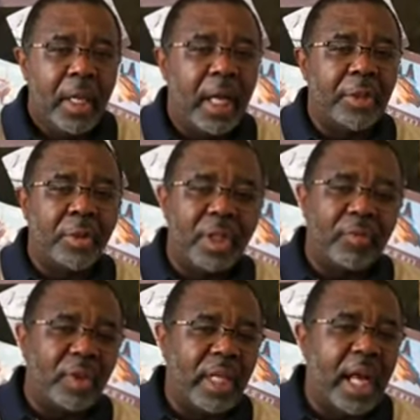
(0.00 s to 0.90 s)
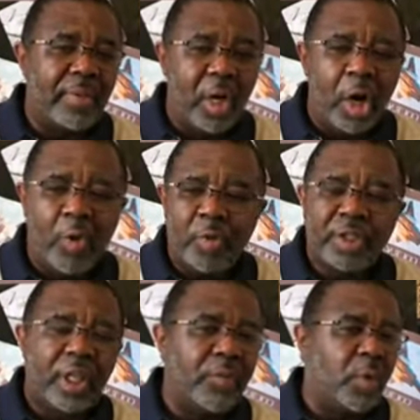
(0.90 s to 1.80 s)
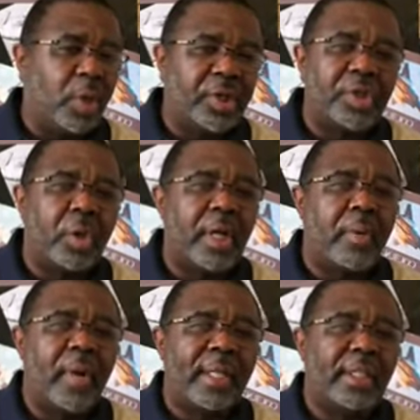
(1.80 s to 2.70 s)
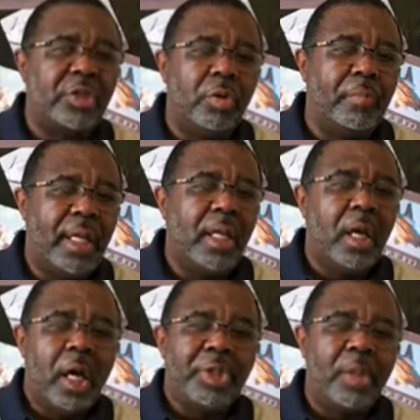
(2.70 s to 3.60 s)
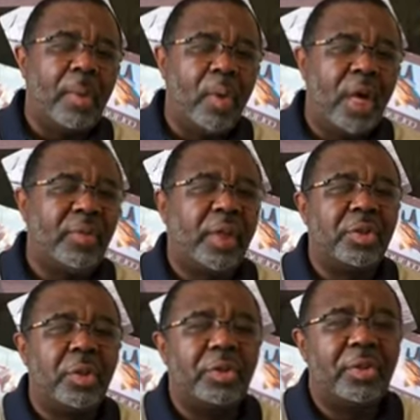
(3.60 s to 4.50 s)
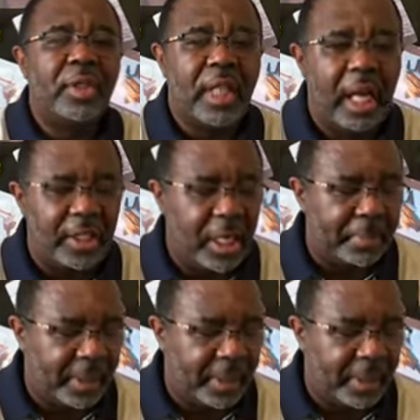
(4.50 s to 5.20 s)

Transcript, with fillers: Hey, you can give your tithe, your offerings. If you want to sow directly to me or to my wife, you can do it through the Cash App.